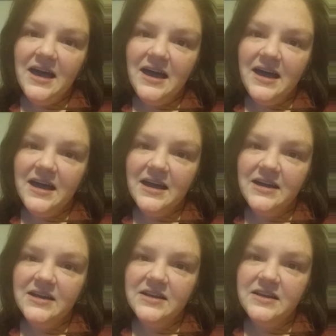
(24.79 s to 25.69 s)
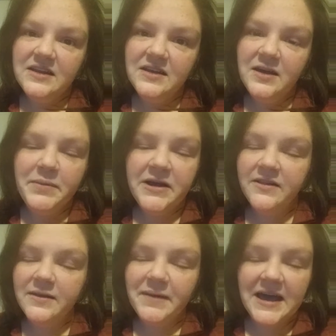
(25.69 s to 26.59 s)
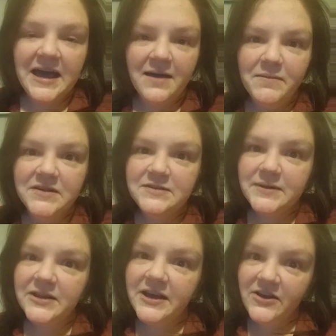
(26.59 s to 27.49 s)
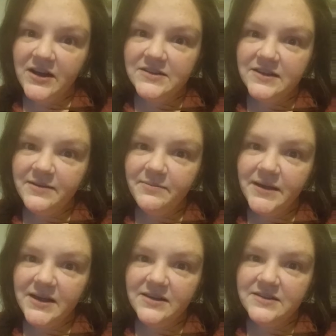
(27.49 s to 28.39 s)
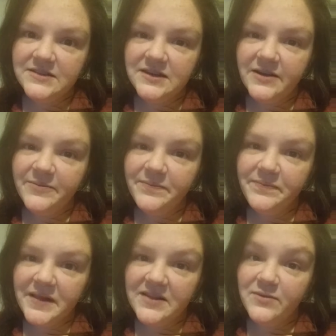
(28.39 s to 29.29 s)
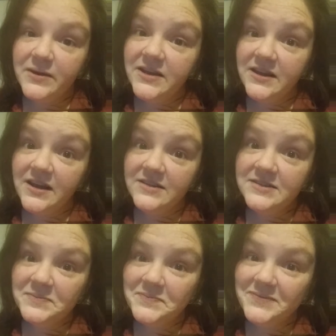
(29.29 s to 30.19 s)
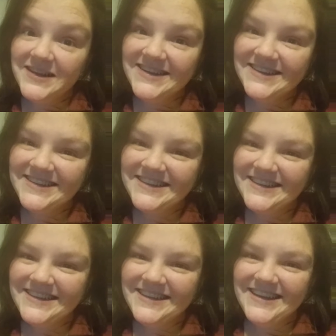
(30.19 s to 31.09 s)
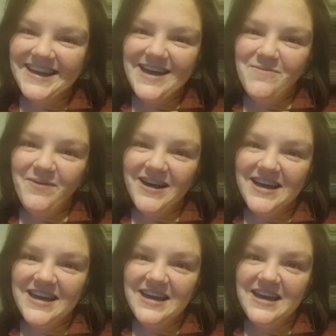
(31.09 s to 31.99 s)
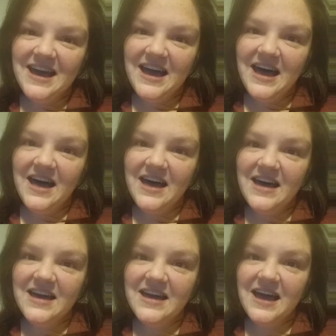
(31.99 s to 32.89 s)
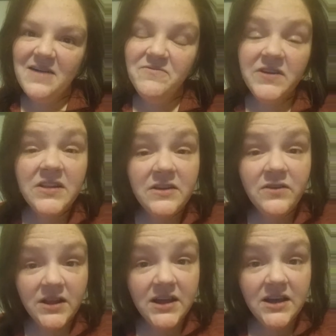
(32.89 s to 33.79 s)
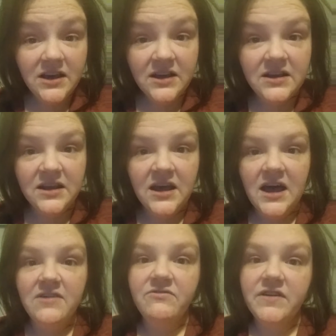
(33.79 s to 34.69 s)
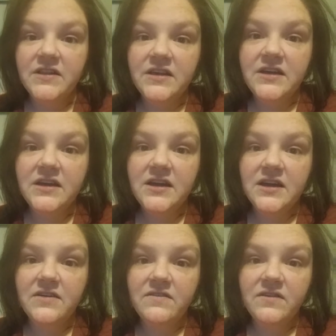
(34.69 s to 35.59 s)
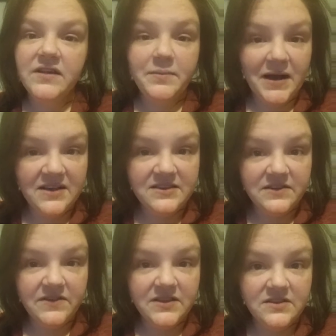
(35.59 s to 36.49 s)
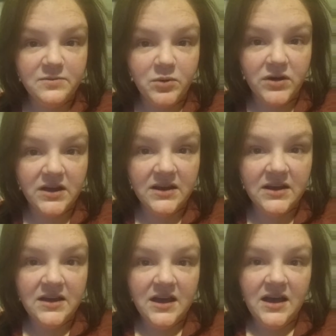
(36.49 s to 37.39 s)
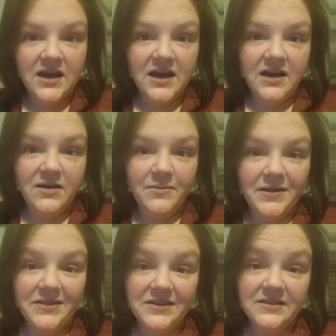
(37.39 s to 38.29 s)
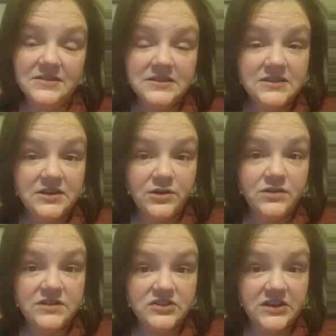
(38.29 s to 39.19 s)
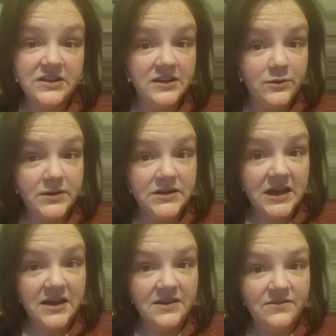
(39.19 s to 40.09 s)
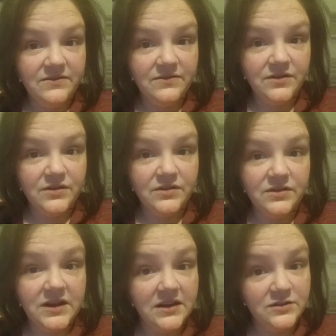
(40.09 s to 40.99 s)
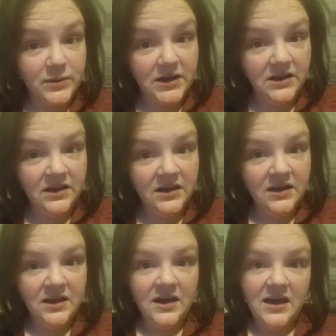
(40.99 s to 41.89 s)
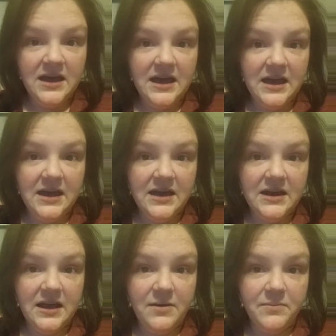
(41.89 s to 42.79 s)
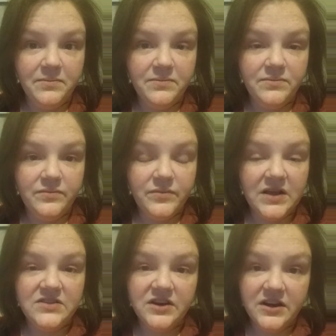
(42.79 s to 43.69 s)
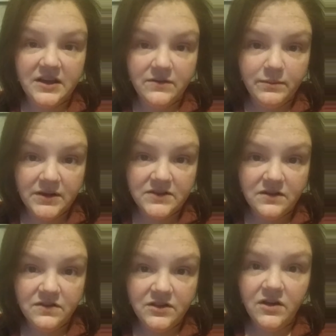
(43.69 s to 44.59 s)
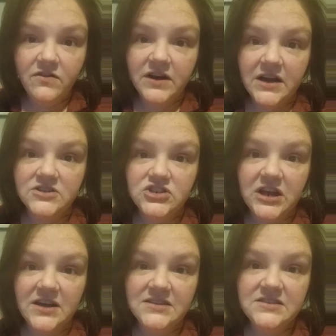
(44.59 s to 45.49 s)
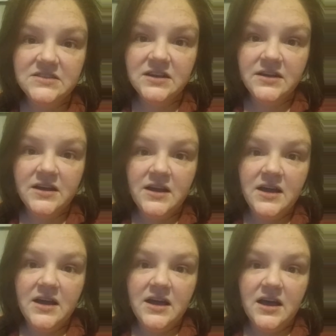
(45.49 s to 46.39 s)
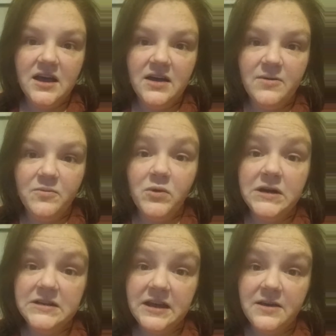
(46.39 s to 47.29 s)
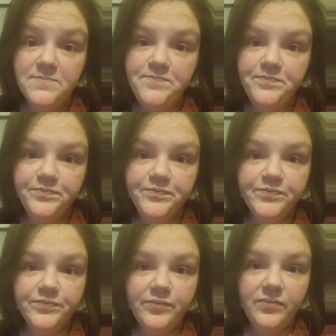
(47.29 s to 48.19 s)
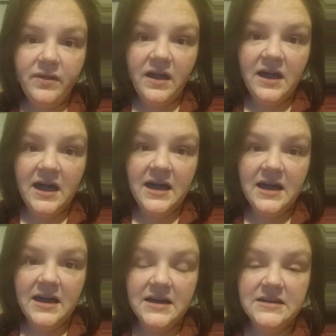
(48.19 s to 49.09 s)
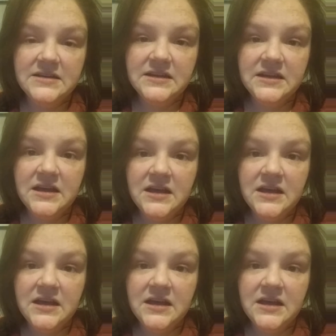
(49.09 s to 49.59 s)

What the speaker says: And apparently, my cat missed me like crazy because, that's what he does. But I'm feeling really good. I'm feeling really positive at this point on the strict liquid diet for the next week. And I started giving myself the Lovenox shots, one a day. And